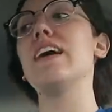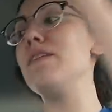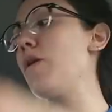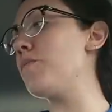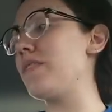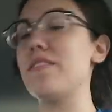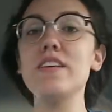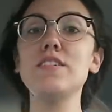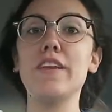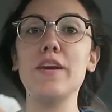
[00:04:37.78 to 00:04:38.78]
like I'm hoping that
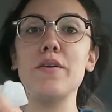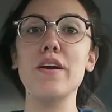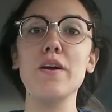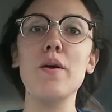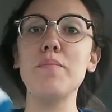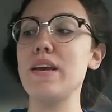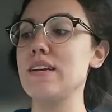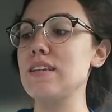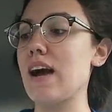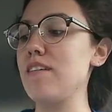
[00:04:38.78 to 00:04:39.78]
this video can go up
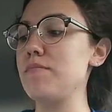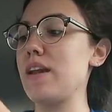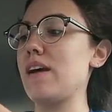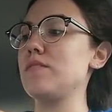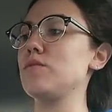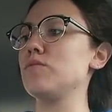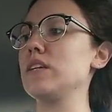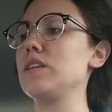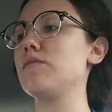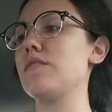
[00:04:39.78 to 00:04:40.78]
because I've been having a
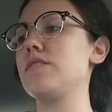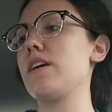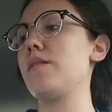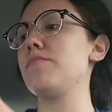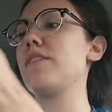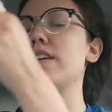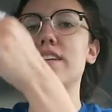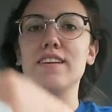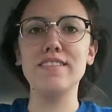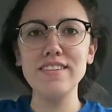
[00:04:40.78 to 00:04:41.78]
really rough time
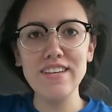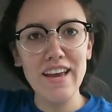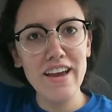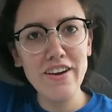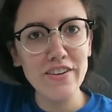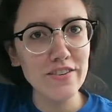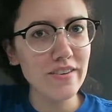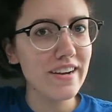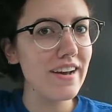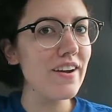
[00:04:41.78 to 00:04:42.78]
finding this hair
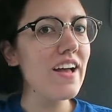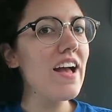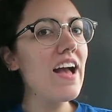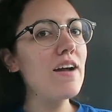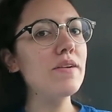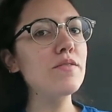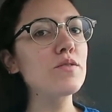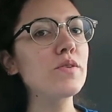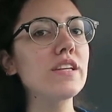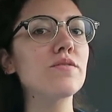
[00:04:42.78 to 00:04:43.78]
right now. I've been having
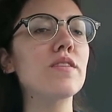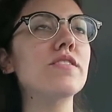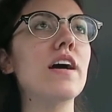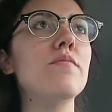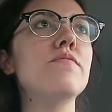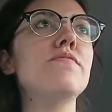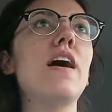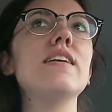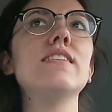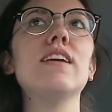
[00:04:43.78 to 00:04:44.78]
a really rough time
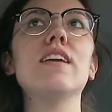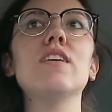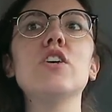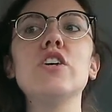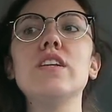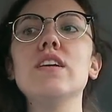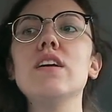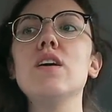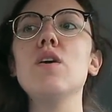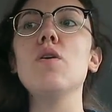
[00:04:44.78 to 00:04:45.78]
finding good
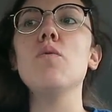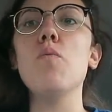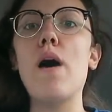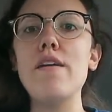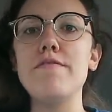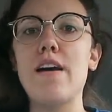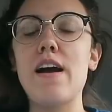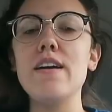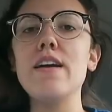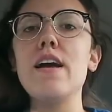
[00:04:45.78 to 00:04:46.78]

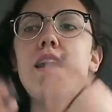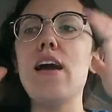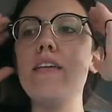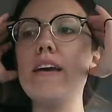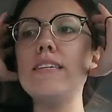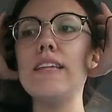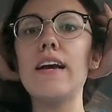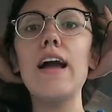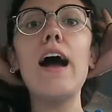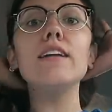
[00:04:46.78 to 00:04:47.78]
Wi-Fi. And like I said,
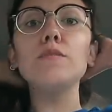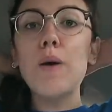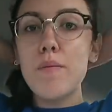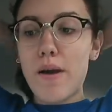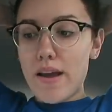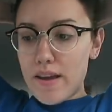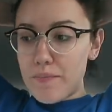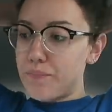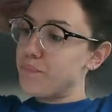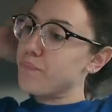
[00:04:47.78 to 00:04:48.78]
like I hotspot my